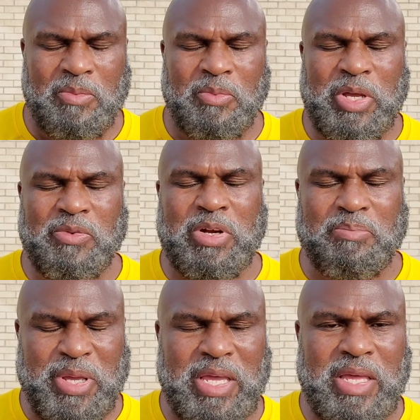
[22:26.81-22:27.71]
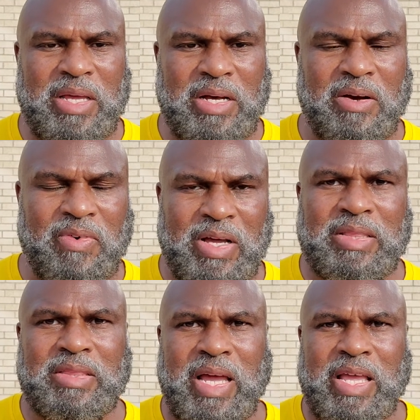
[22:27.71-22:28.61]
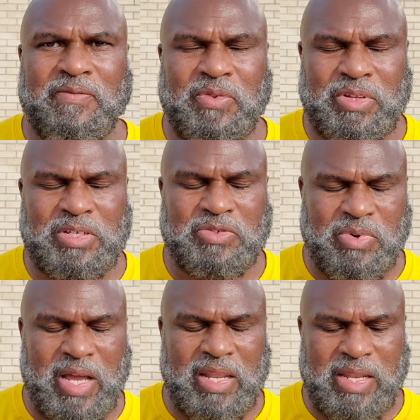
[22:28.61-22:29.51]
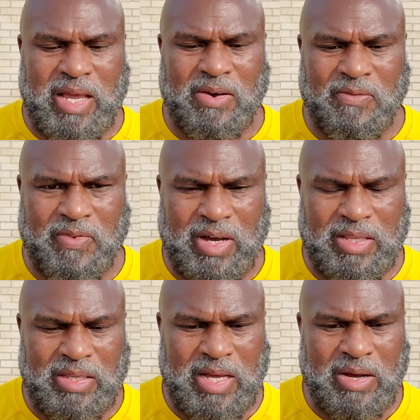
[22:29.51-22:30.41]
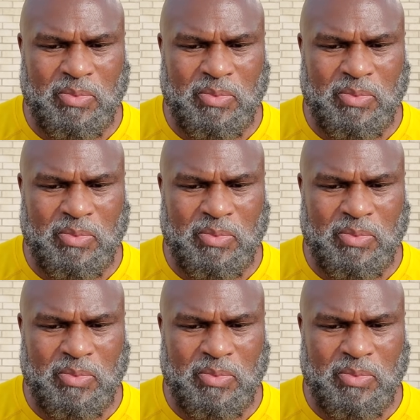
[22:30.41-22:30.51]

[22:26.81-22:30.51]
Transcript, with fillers: we repent of unthankfulness right now, Father Yah.